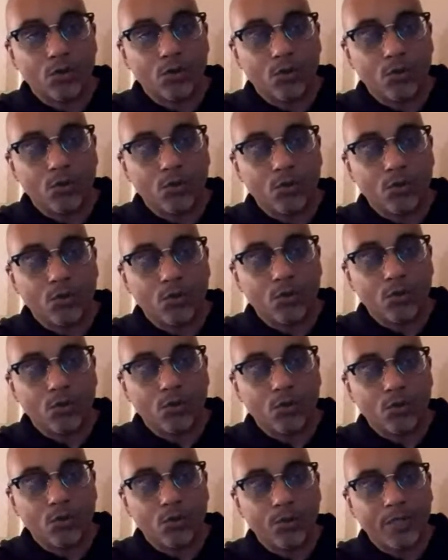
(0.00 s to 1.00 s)
you would
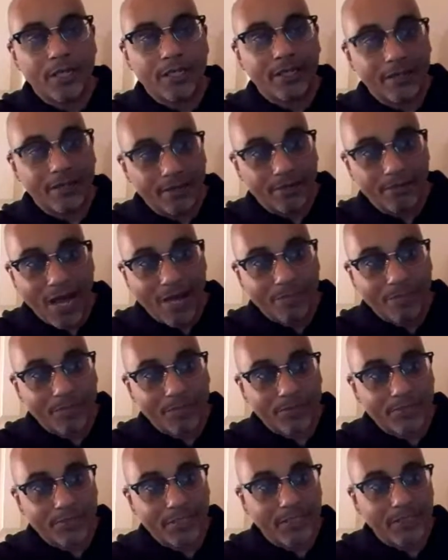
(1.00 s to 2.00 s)
5%